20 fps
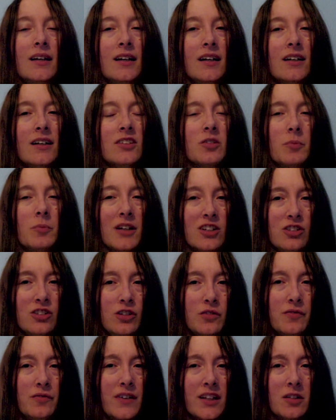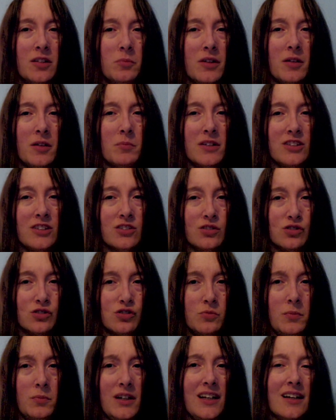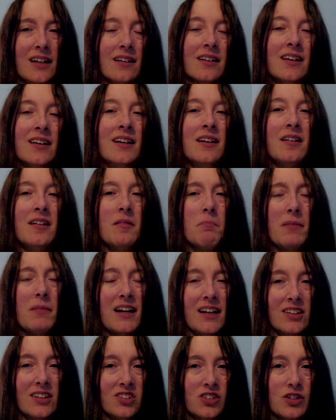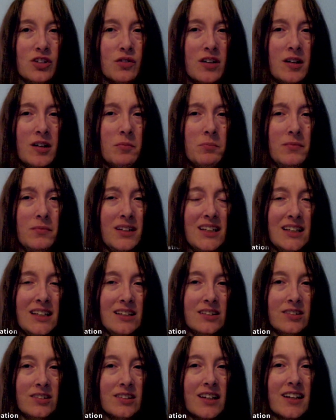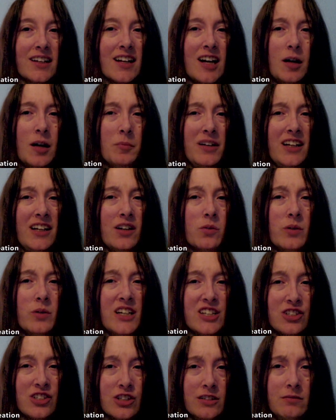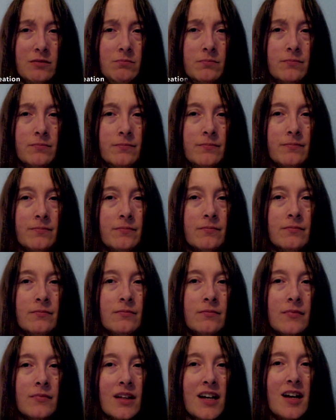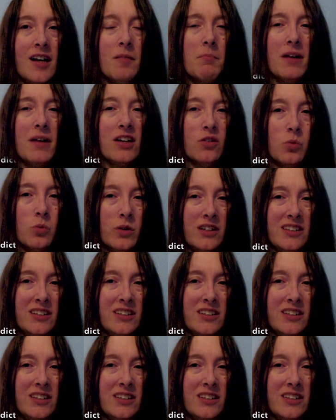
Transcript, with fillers: So make sure you follow me on my social media. My Instagram is Comedy Creation, my Twitter is